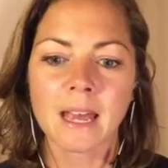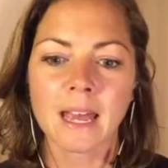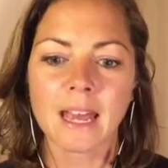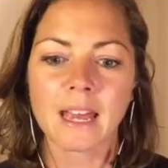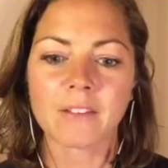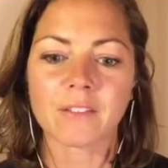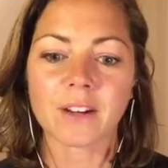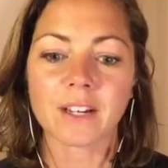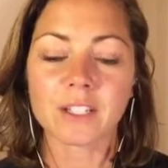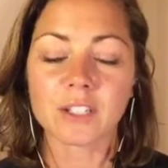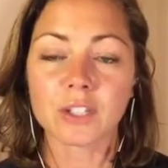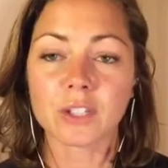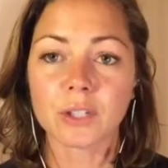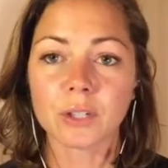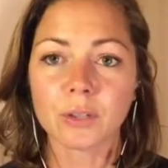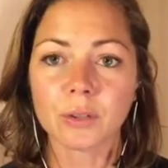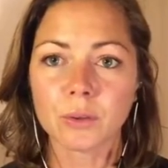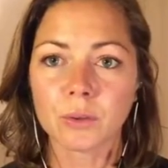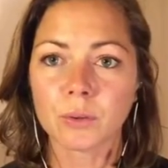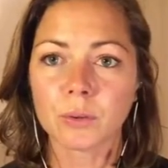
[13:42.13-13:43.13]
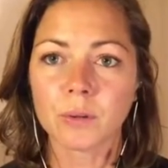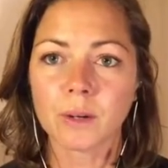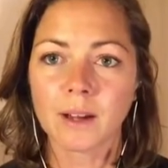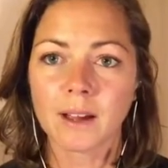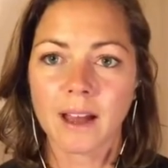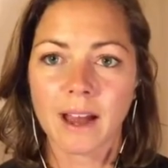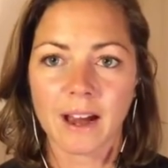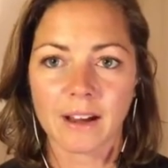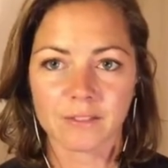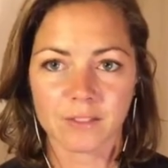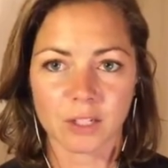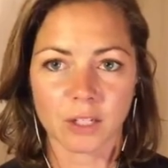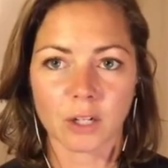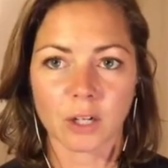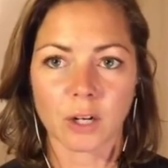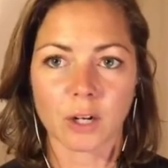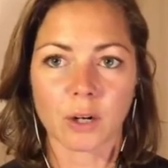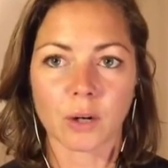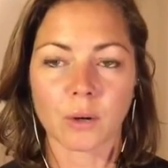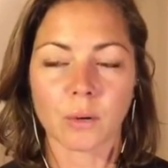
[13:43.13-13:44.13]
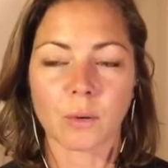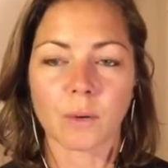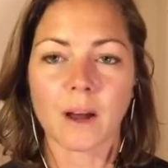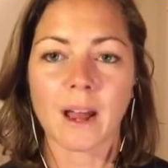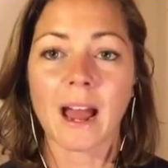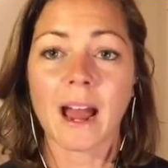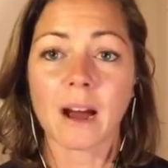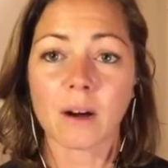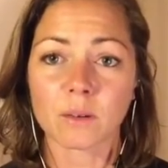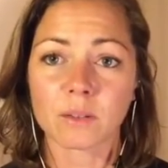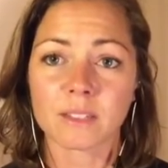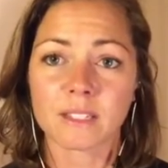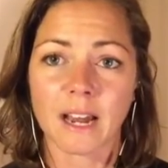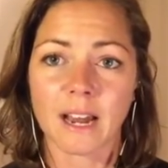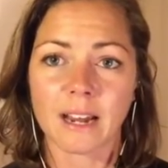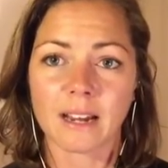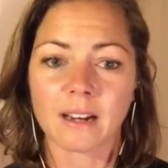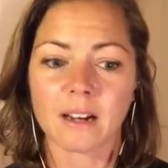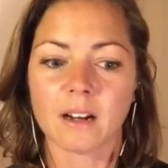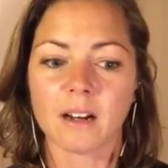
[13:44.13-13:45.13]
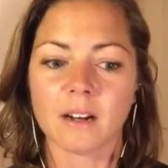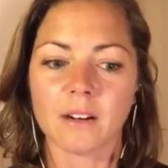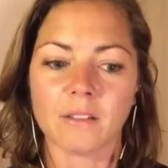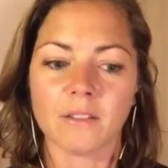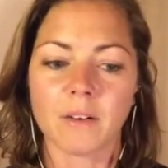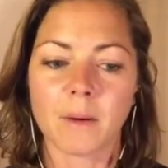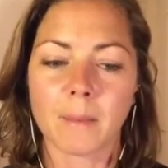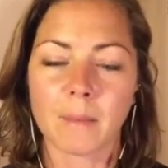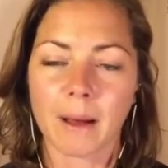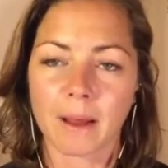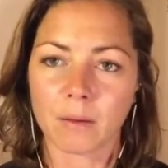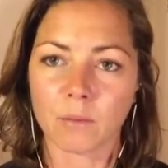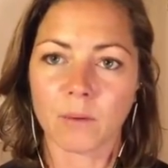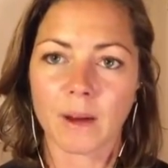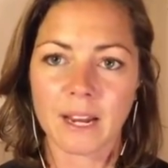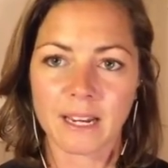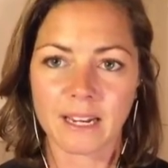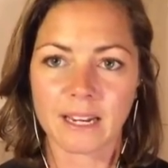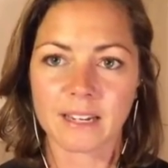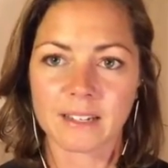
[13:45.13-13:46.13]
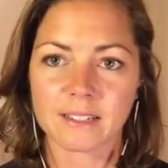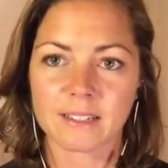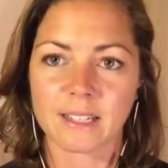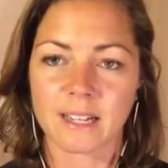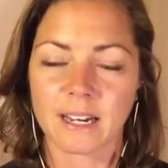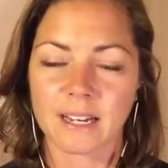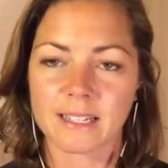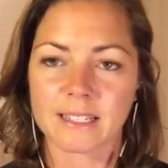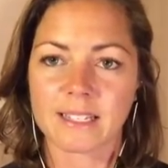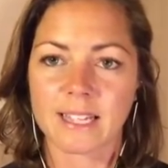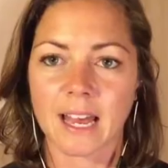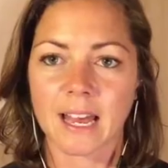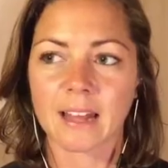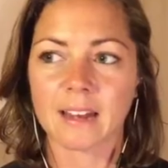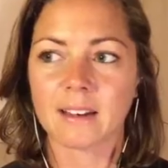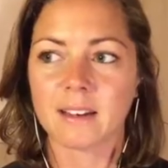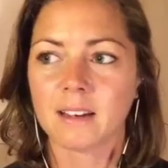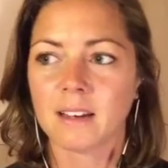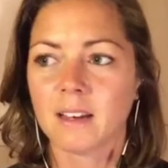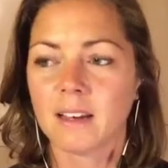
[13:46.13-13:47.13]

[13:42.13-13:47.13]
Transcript: If I do have to go outside of my radius that I set,